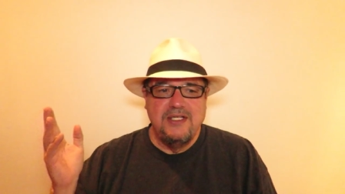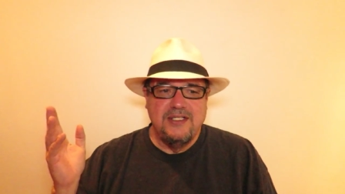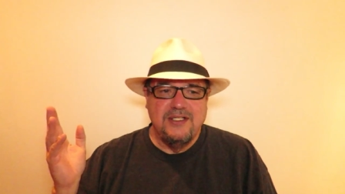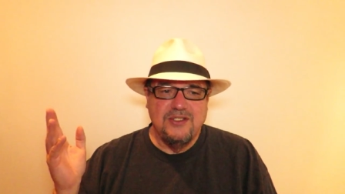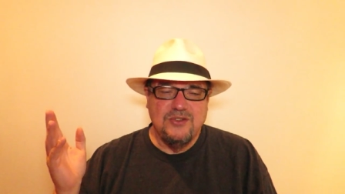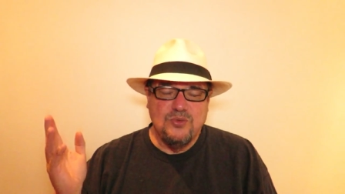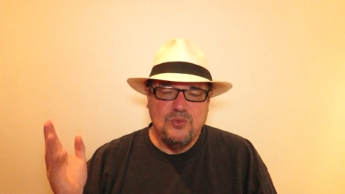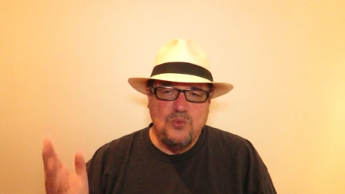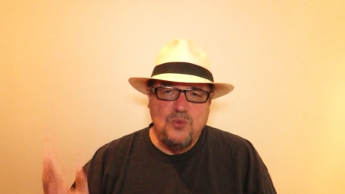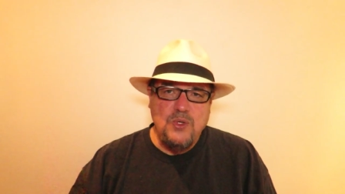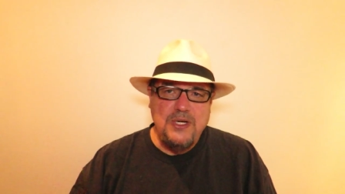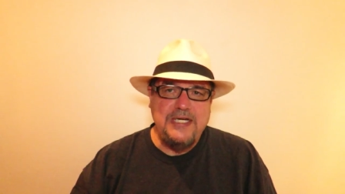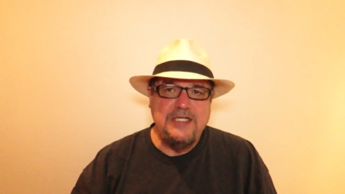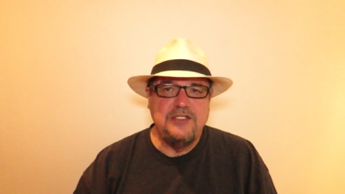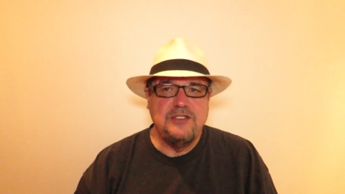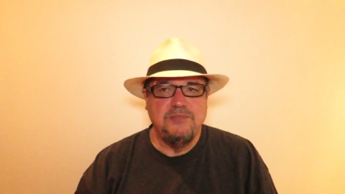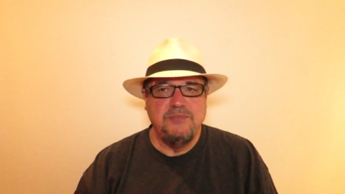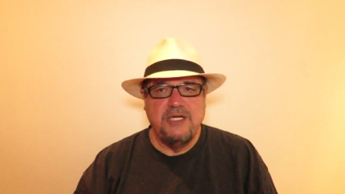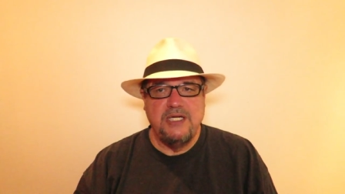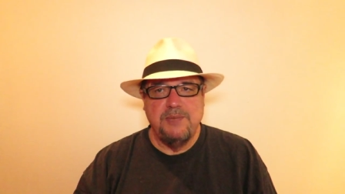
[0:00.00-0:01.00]
There's way
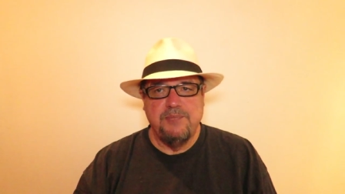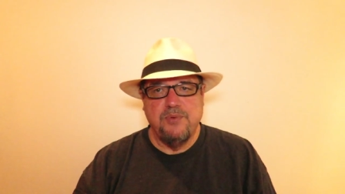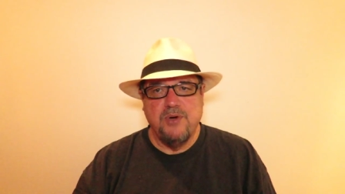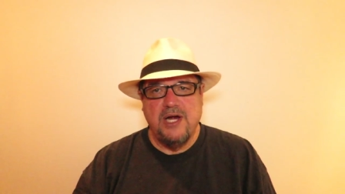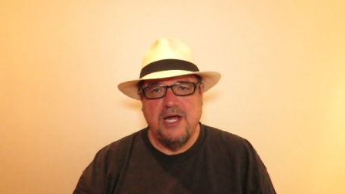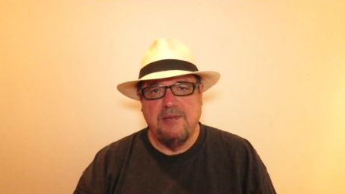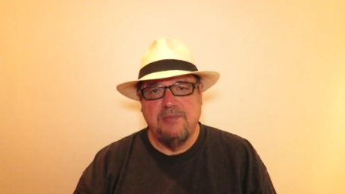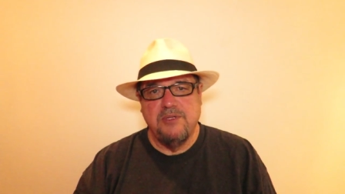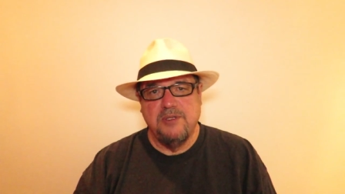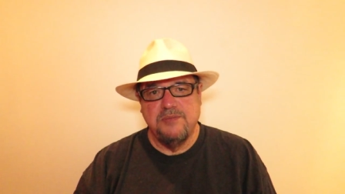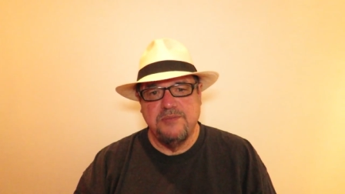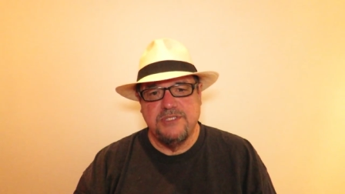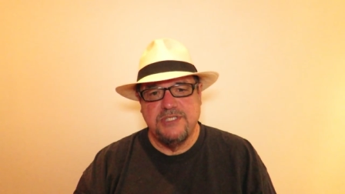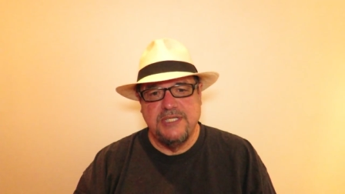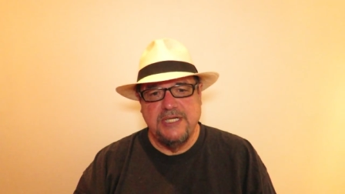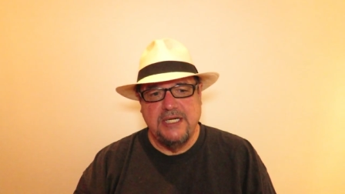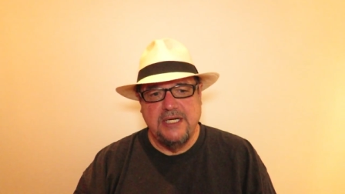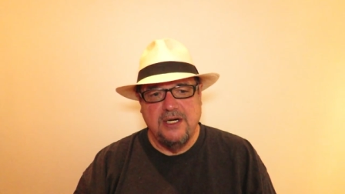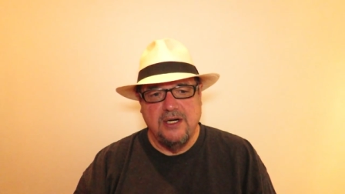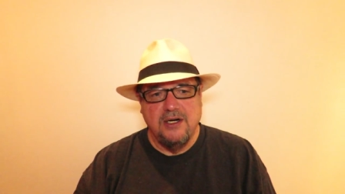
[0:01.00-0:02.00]
too many problems
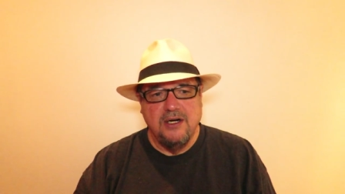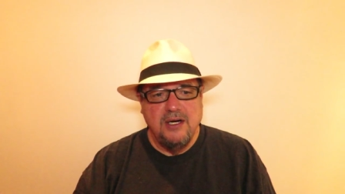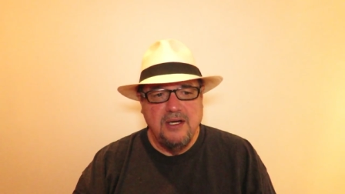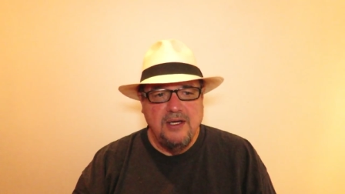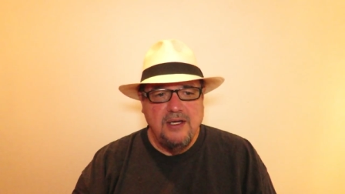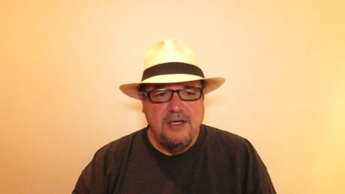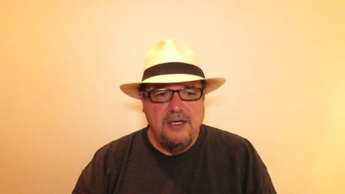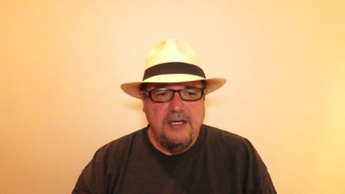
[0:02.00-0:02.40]
there.